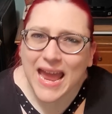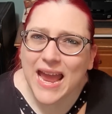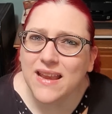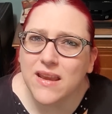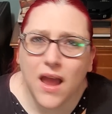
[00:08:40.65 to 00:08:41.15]

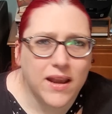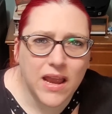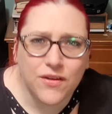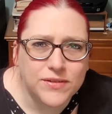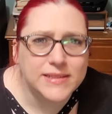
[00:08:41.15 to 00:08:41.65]
And not
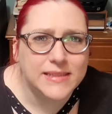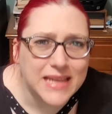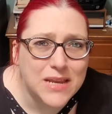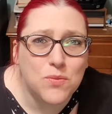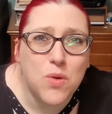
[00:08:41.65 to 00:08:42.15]
every
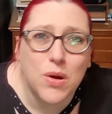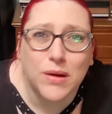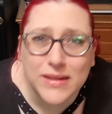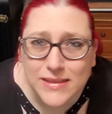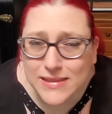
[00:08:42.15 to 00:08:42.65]
scene
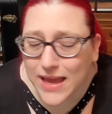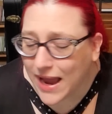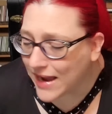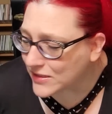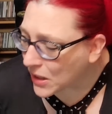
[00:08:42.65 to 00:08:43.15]
warrants
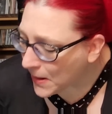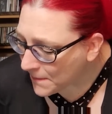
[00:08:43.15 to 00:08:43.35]
that.